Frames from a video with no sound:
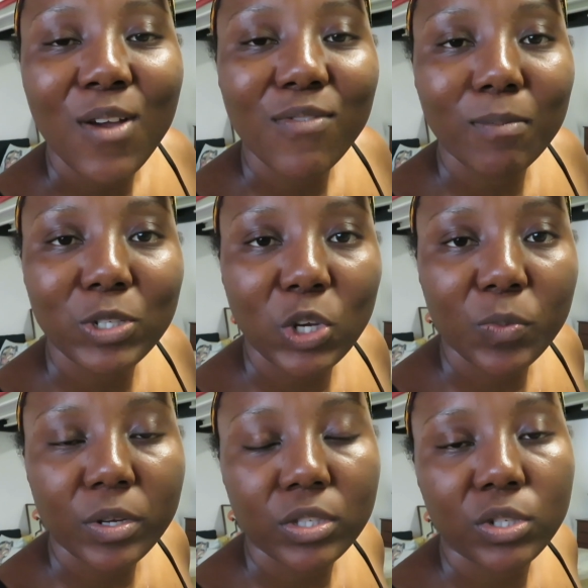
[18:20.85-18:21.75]
From
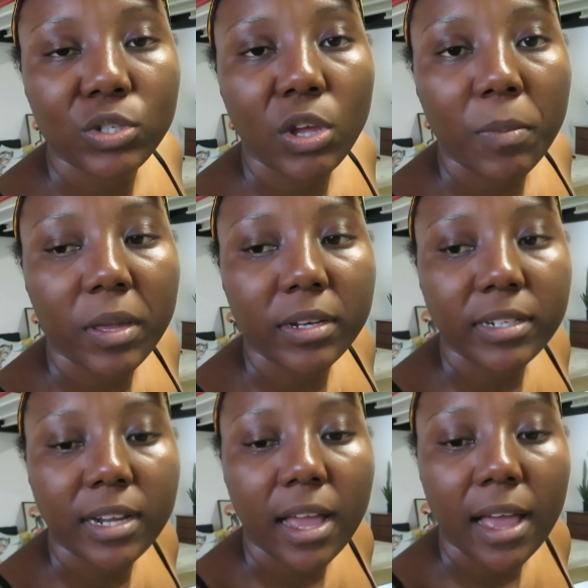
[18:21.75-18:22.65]
Joburg to
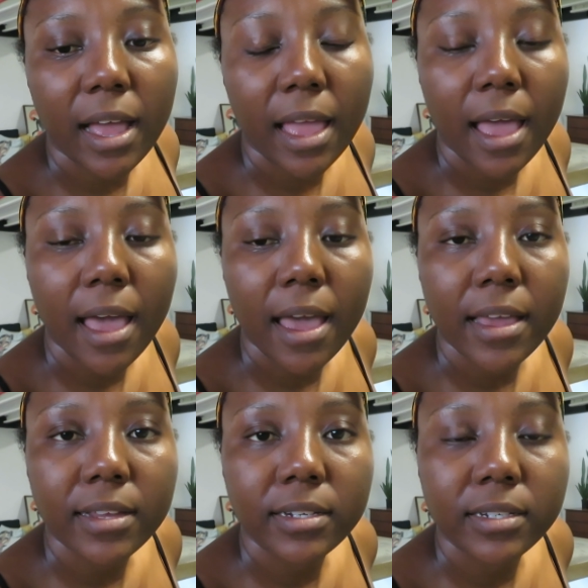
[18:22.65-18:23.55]
Durban, I
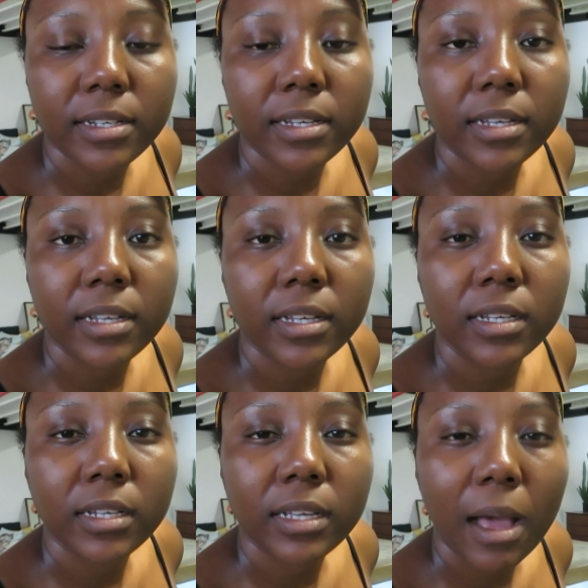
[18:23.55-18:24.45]
had
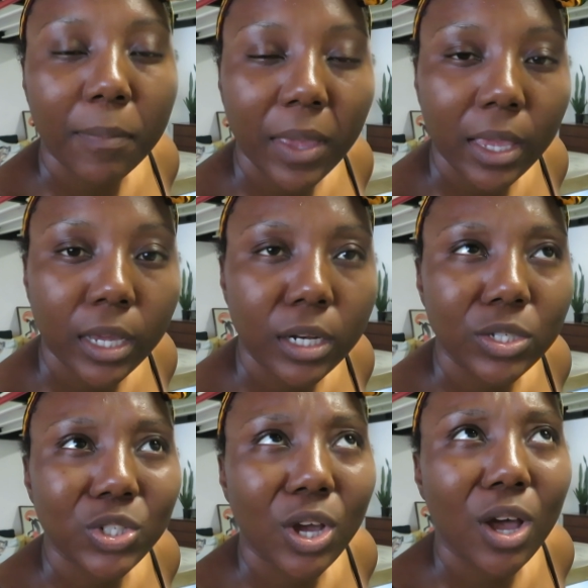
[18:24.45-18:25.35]
a cupcake in a
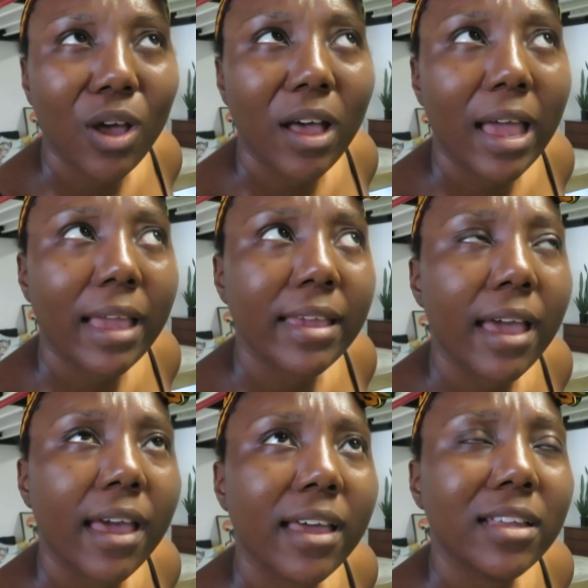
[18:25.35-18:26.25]
jar, I
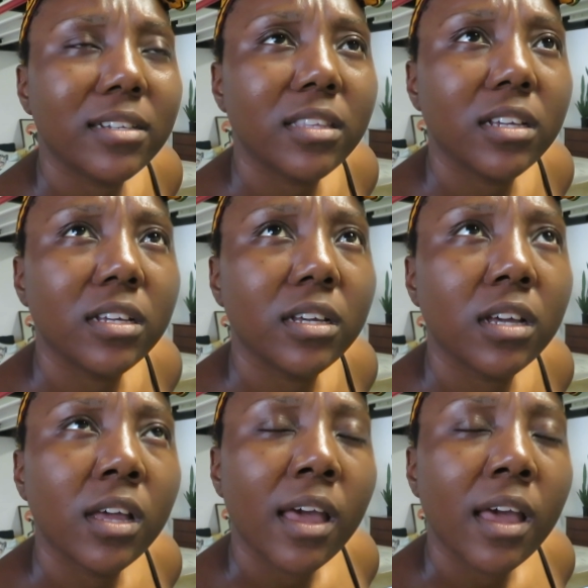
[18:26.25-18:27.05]
had the